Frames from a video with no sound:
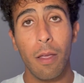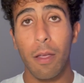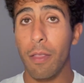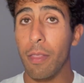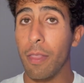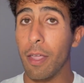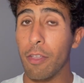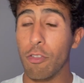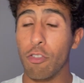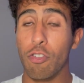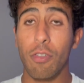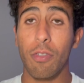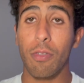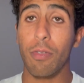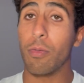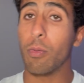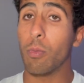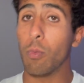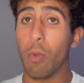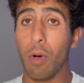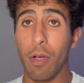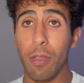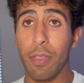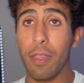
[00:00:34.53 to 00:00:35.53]
that's just
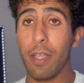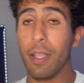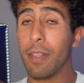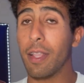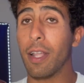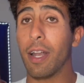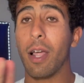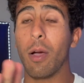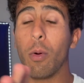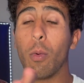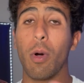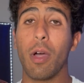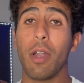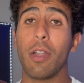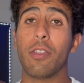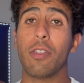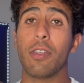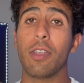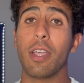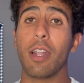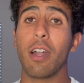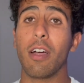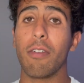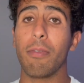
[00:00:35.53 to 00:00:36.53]
one thing that I wanted
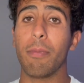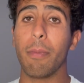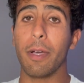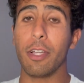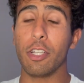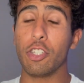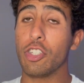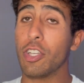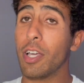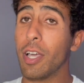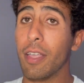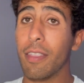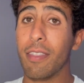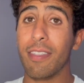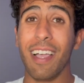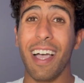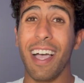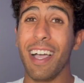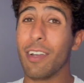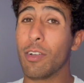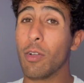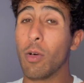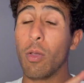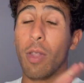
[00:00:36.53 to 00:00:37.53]
to get off my chest.
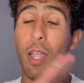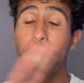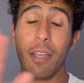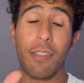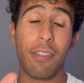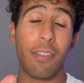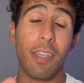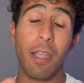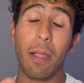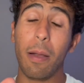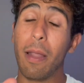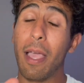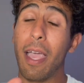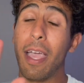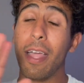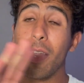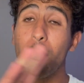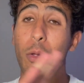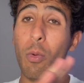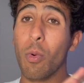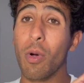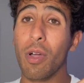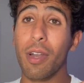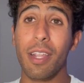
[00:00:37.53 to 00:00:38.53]
I don't like seeing
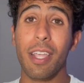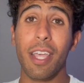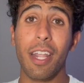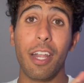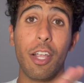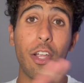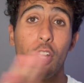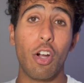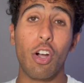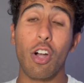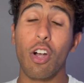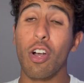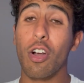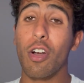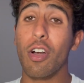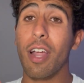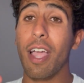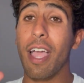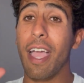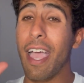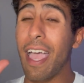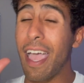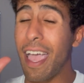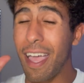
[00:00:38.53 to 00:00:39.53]
anyone getting
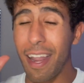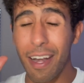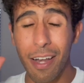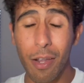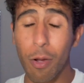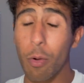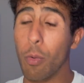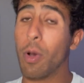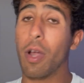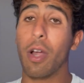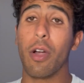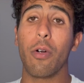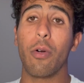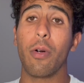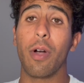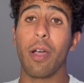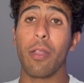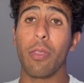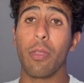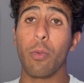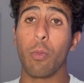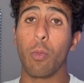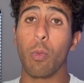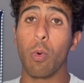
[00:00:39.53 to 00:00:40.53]
hurt anywhere
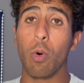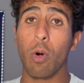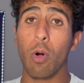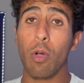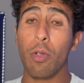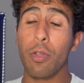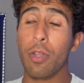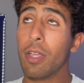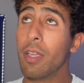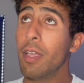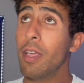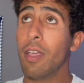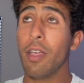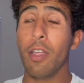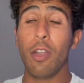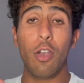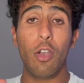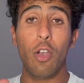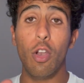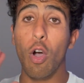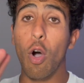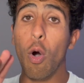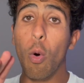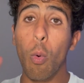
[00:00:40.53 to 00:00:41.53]
around the world.
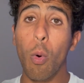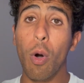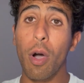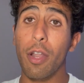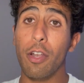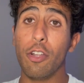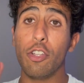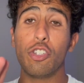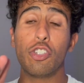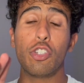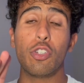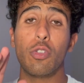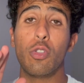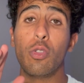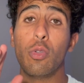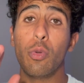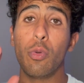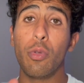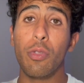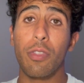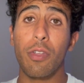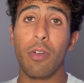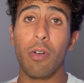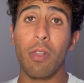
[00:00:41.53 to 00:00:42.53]
No one should
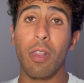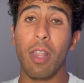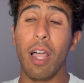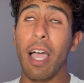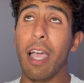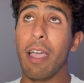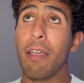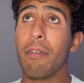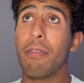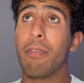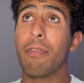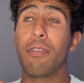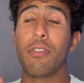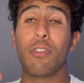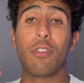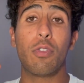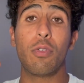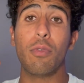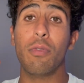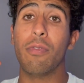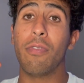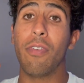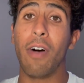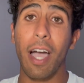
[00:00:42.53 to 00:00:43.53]
lose their life
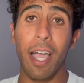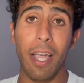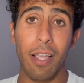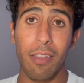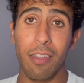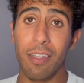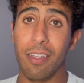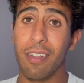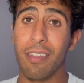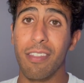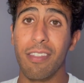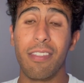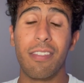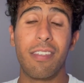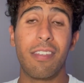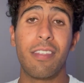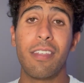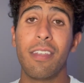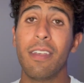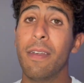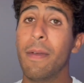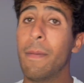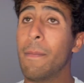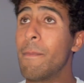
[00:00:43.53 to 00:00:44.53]
to
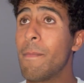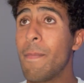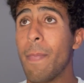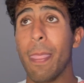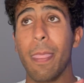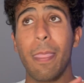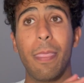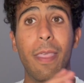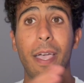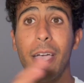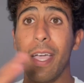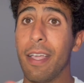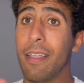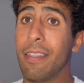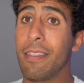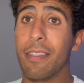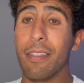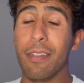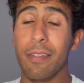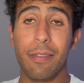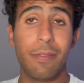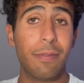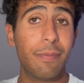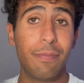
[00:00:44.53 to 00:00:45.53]
violence. That is,
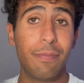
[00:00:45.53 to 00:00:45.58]
it